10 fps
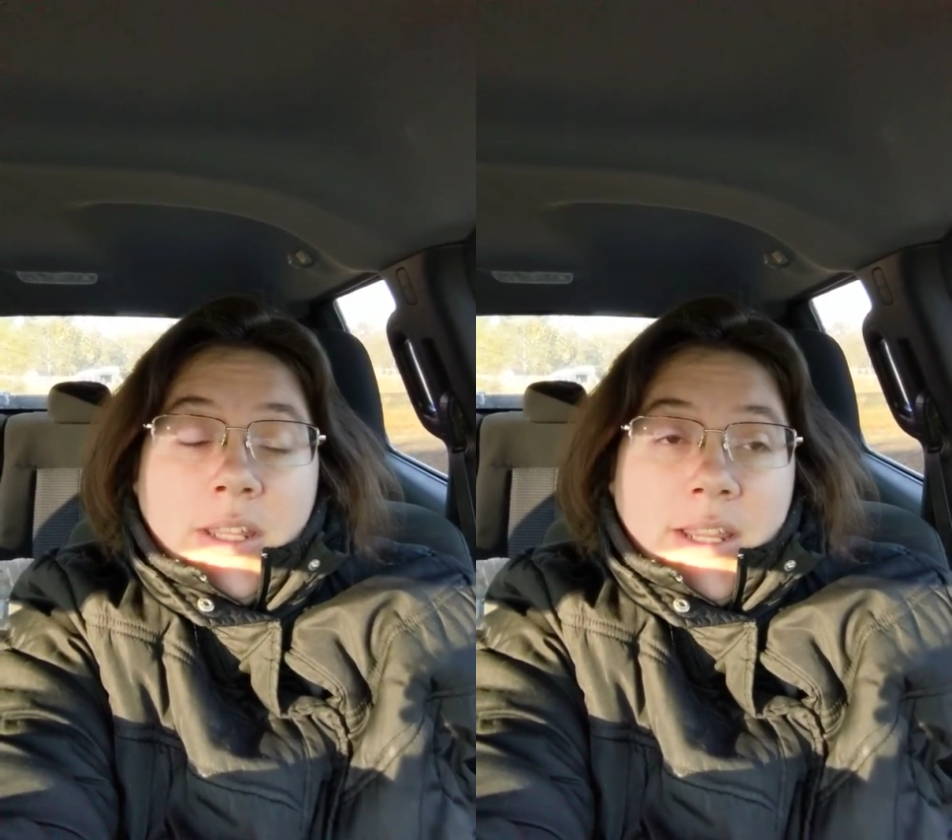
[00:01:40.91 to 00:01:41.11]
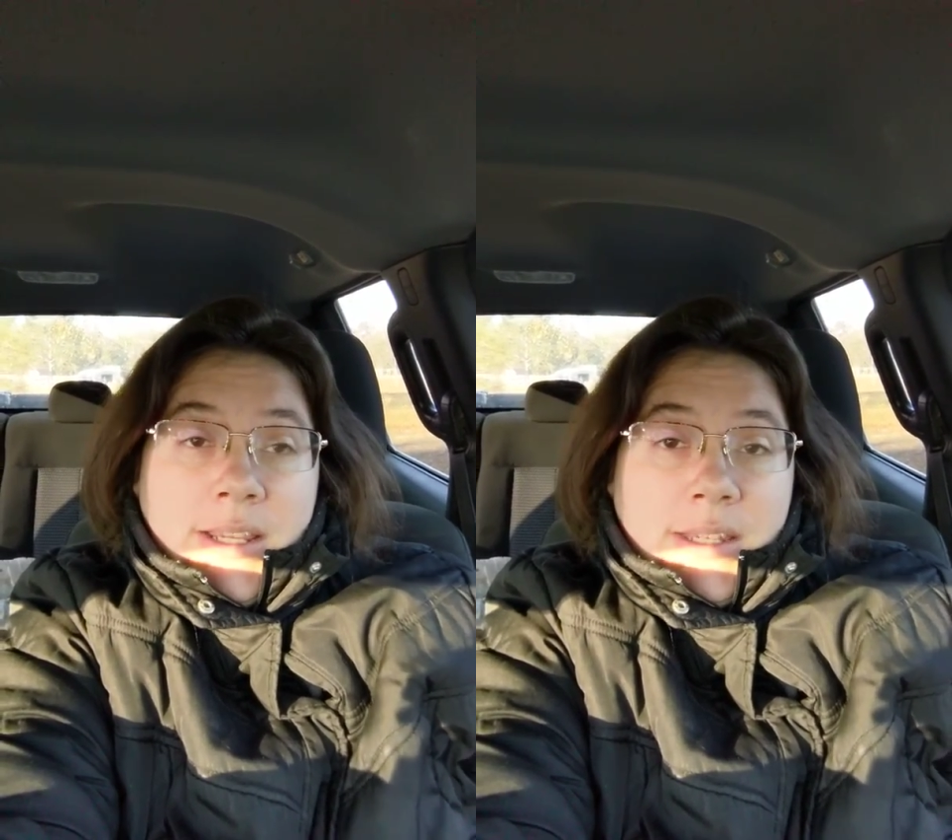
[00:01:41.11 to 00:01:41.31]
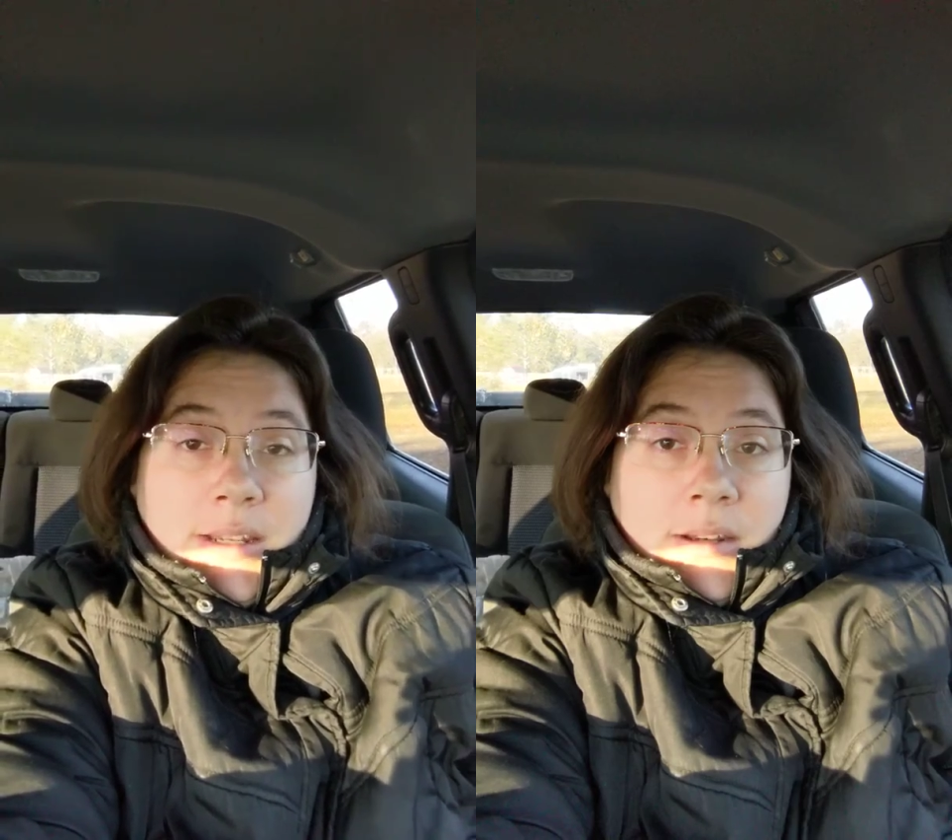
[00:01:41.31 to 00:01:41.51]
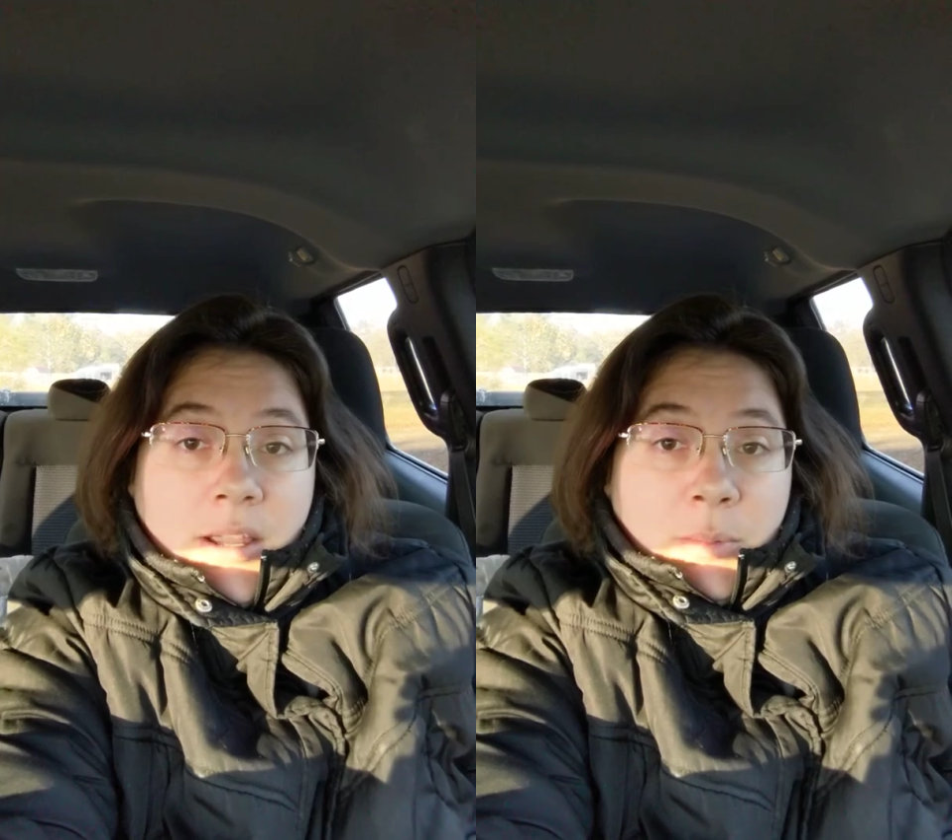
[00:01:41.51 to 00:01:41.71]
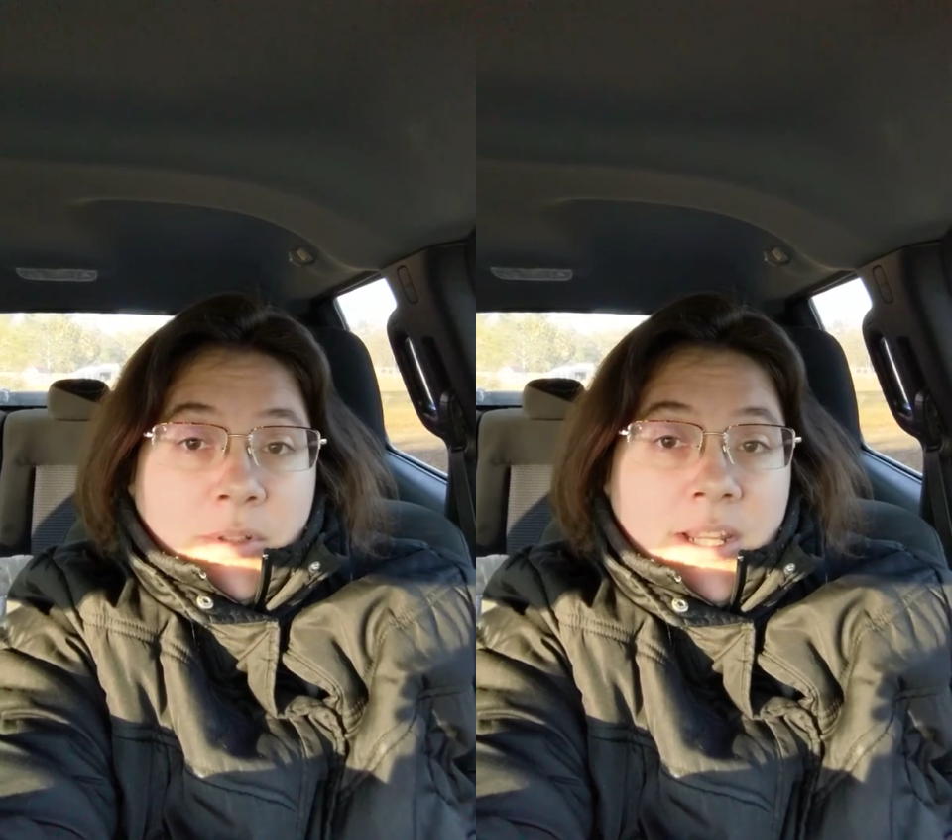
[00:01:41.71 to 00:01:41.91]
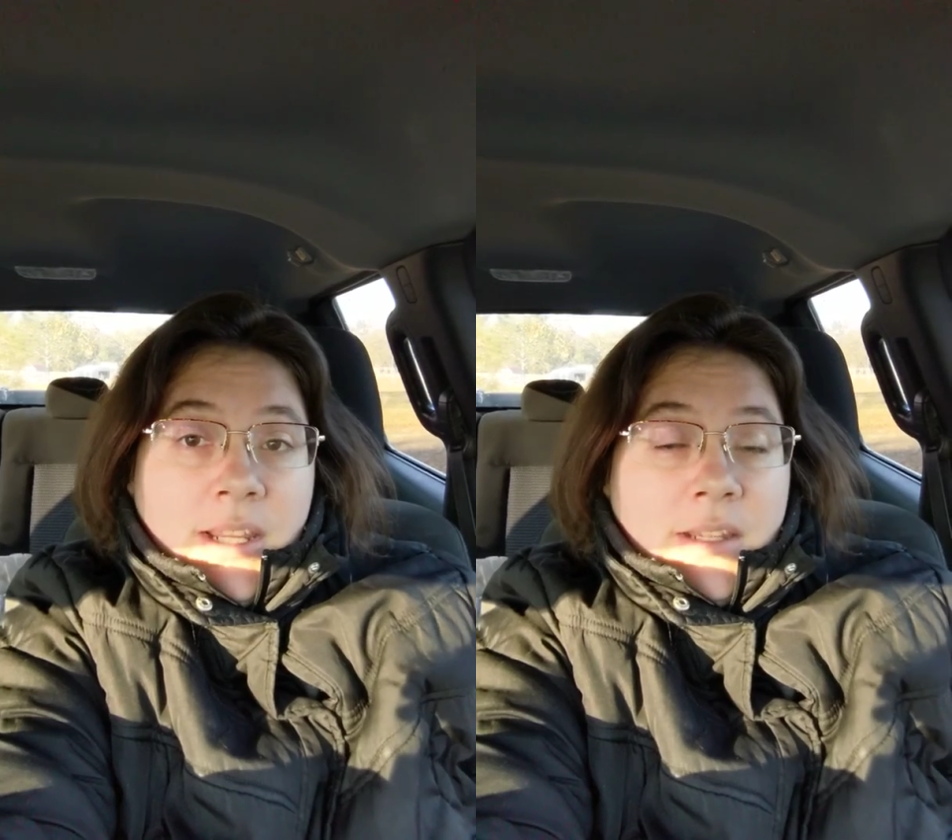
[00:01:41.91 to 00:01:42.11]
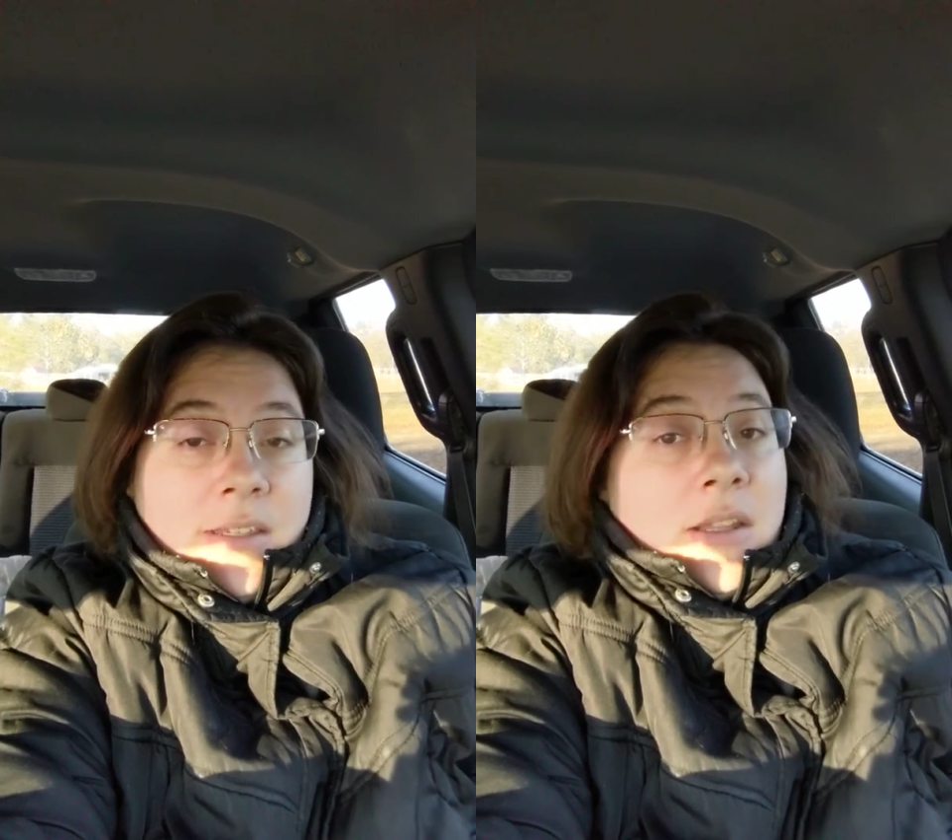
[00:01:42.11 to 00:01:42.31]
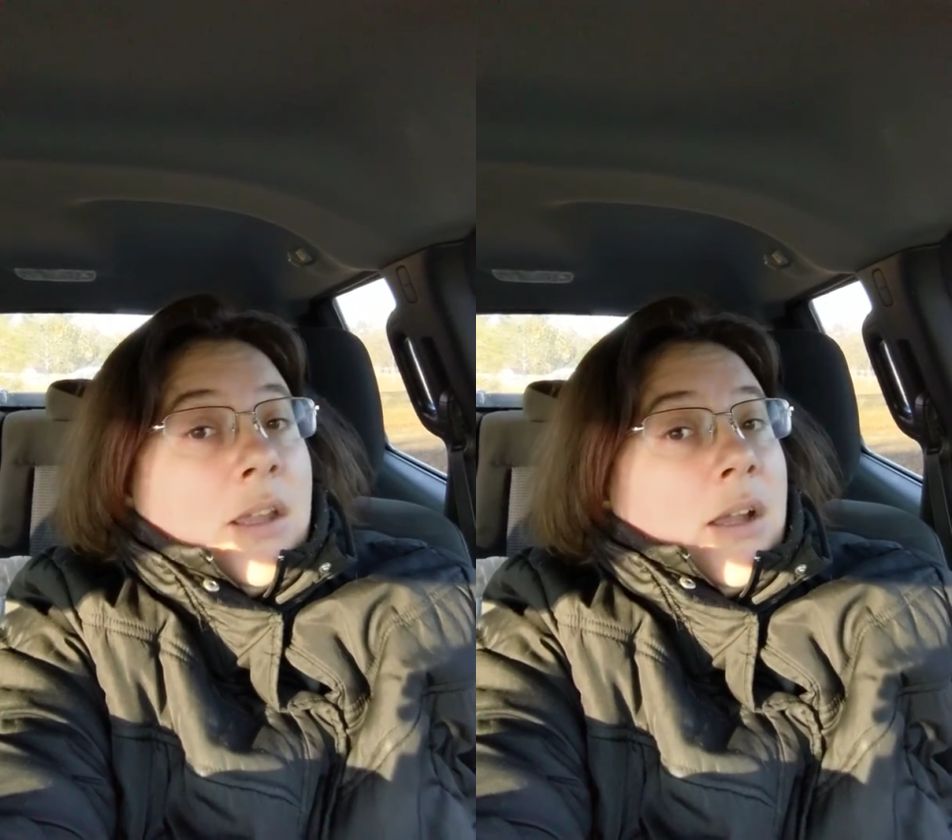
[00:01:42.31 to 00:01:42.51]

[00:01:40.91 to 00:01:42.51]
like I said, in a couple days,